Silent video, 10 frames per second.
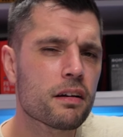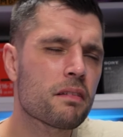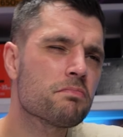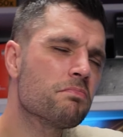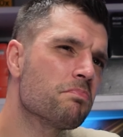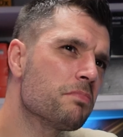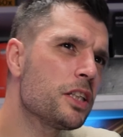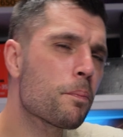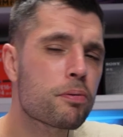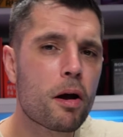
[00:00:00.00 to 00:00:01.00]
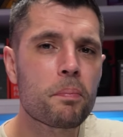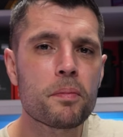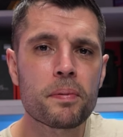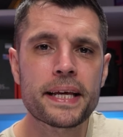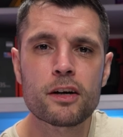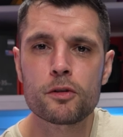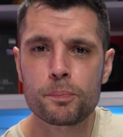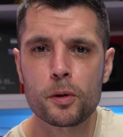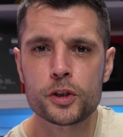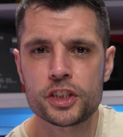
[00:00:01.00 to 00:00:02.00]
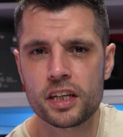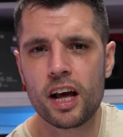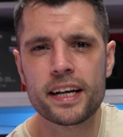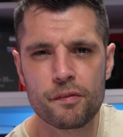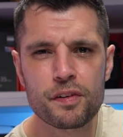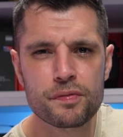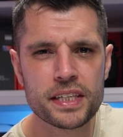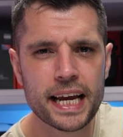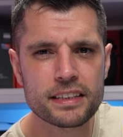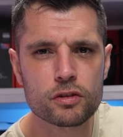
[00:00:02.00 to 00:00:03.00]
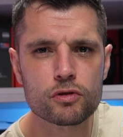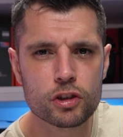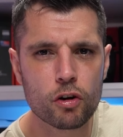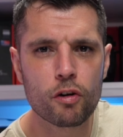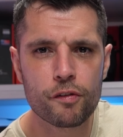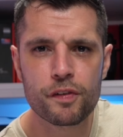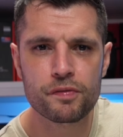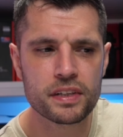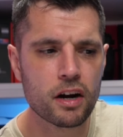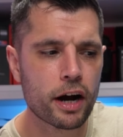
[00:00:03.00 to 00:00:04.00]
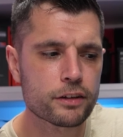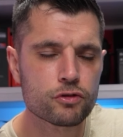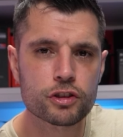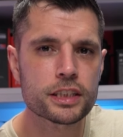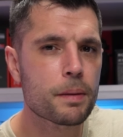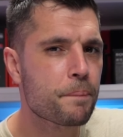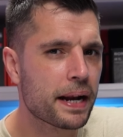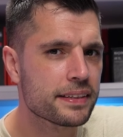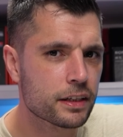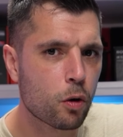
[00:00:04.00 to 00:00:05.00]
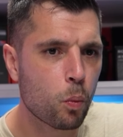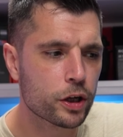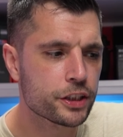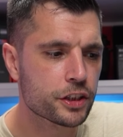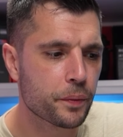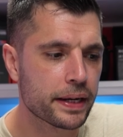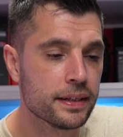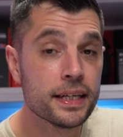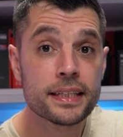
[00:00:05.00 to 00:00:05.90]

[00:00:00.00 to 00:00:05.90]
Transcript: You probably could push to like a 5800 or a 5900, depending on what you're doing.